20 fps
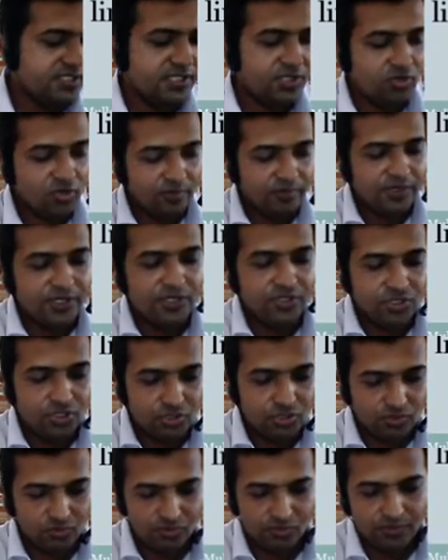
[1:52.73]
domain you
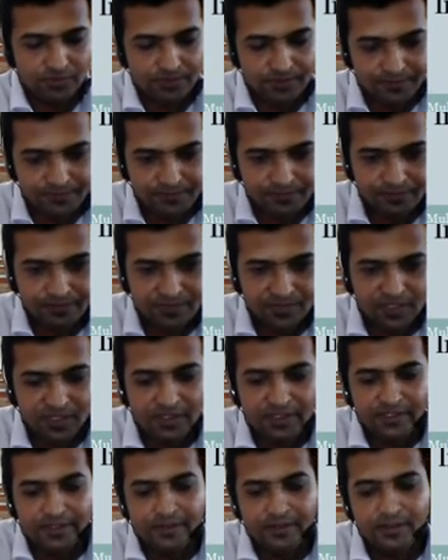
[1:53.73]
choose, got
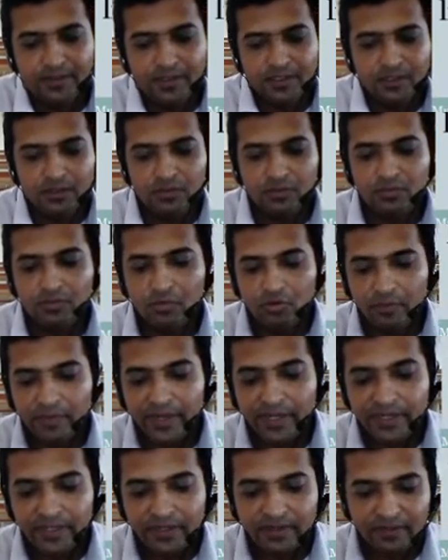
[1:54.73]
it? No
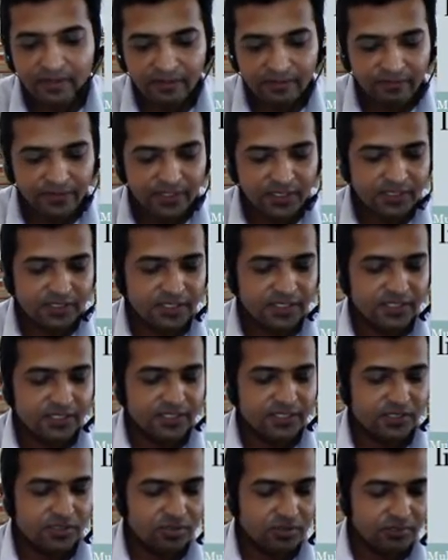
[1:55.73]
matter which
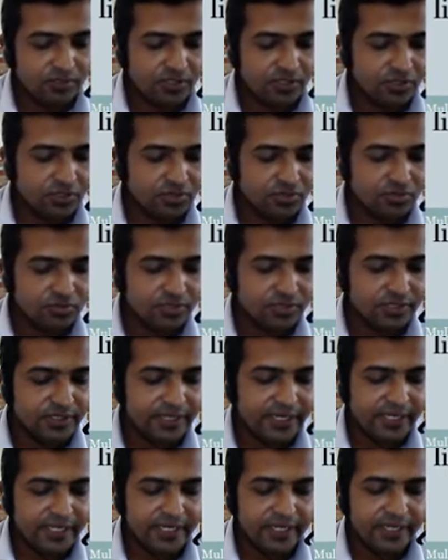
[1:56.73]
industry domain you choose,
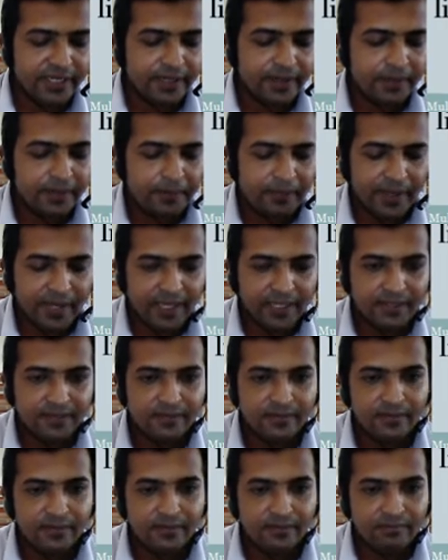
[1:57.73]
retail,
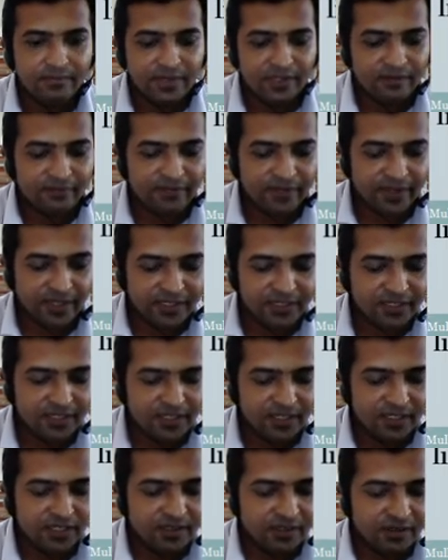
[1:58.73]
banking,
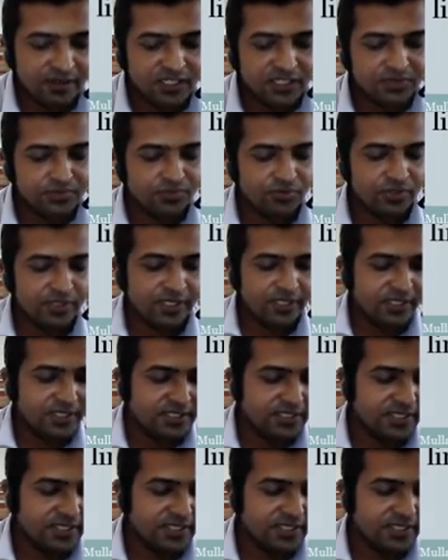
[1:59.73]
manufacturing, transport, energy,